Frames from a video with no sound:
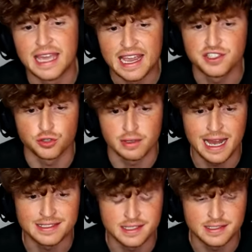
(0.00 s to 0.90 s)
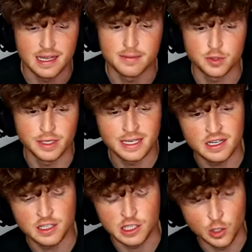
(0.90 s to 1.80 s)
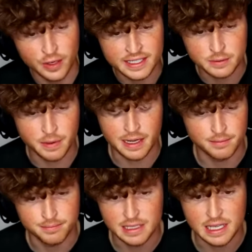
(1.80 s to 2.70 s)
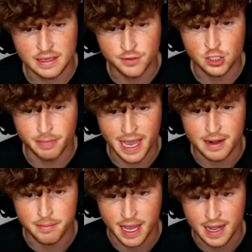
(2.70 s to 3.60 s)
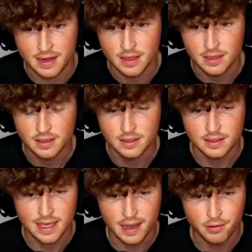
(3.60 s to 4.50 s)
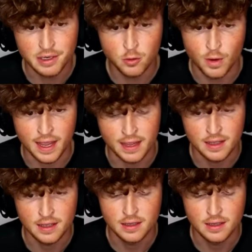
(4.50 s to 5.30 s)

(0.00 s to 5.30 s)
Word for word: Gazer, that's his name. So he got yoinked by evil Ban Ban, carried away,